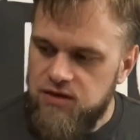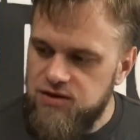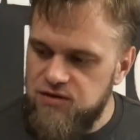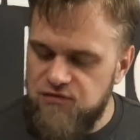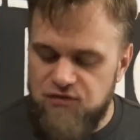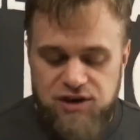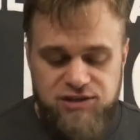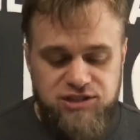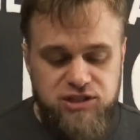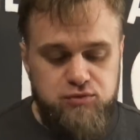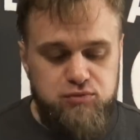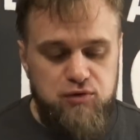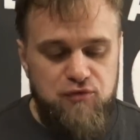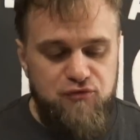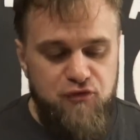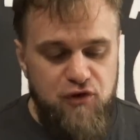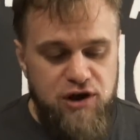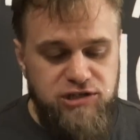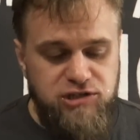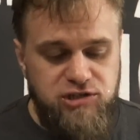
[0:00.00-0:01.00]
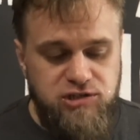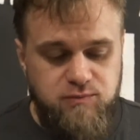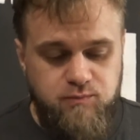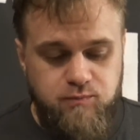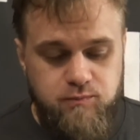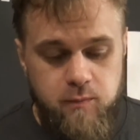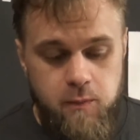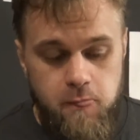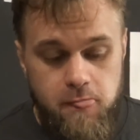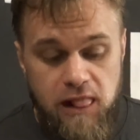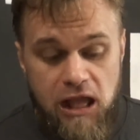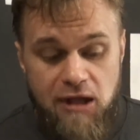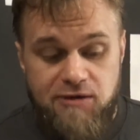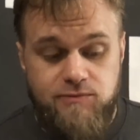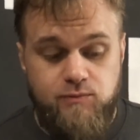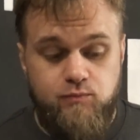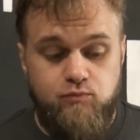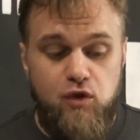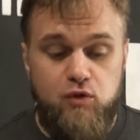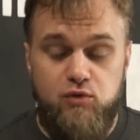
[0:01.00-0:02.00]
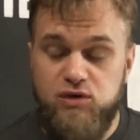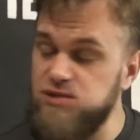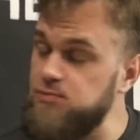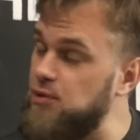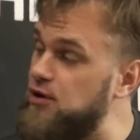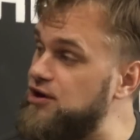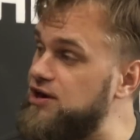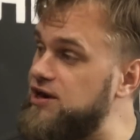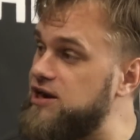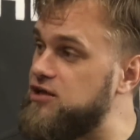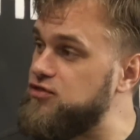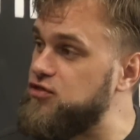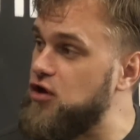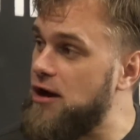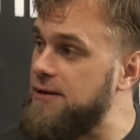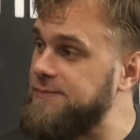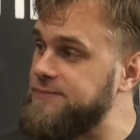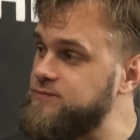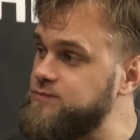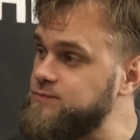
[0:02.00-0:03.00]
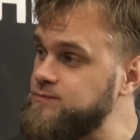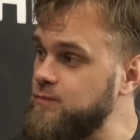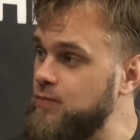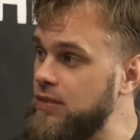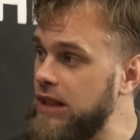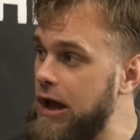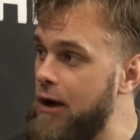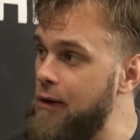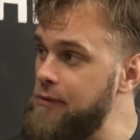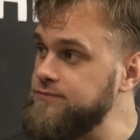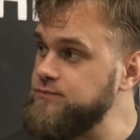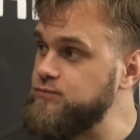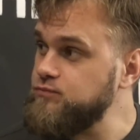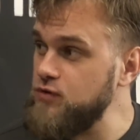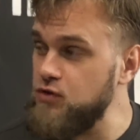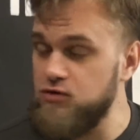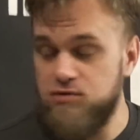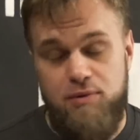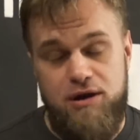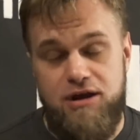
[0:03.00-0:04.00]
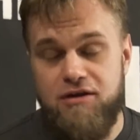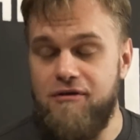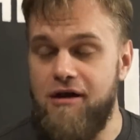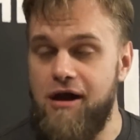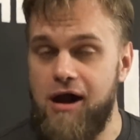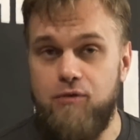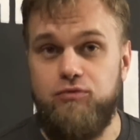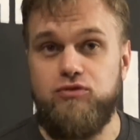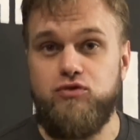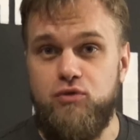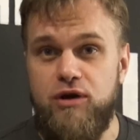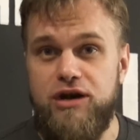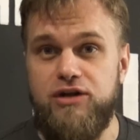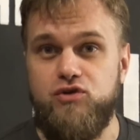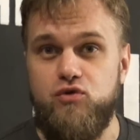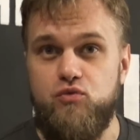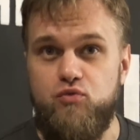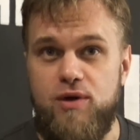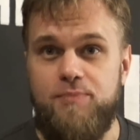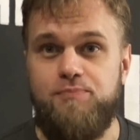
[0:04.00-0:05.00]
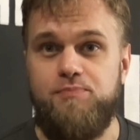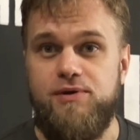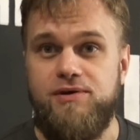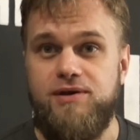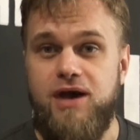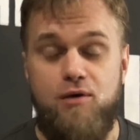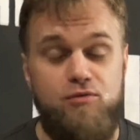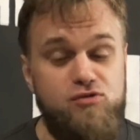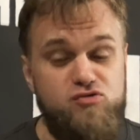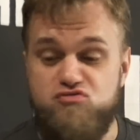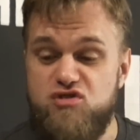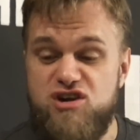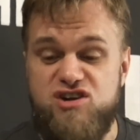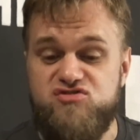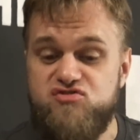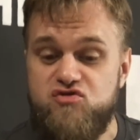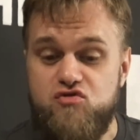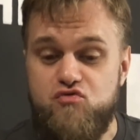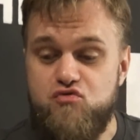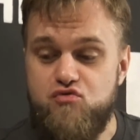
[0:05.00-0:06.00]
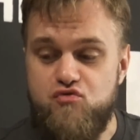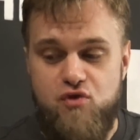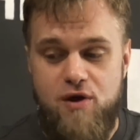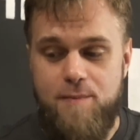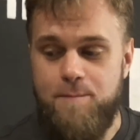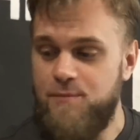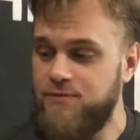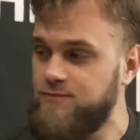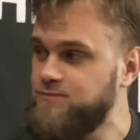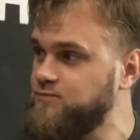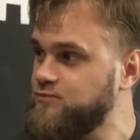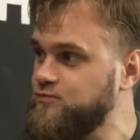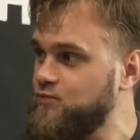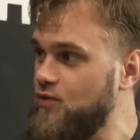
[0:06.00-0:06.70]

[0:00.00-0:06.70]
The veggies were fresh. It was better than I thought. Mm. It was better than I thought. I was ready to rip it. I was ready to rip.